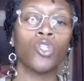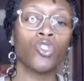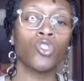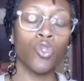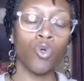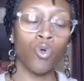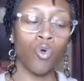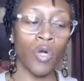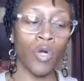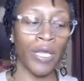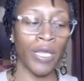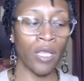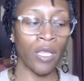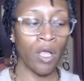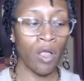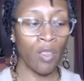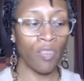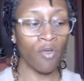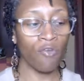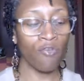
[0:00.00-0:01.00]

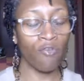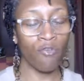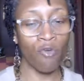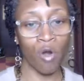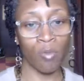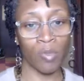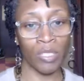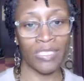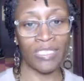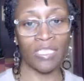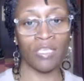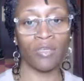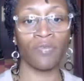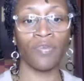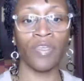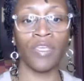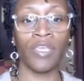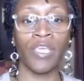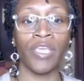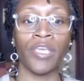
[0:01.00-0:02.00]
during the
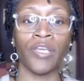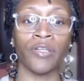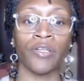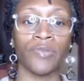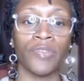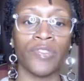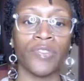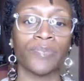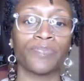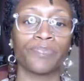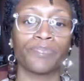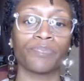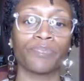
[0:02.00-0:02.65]
formative years.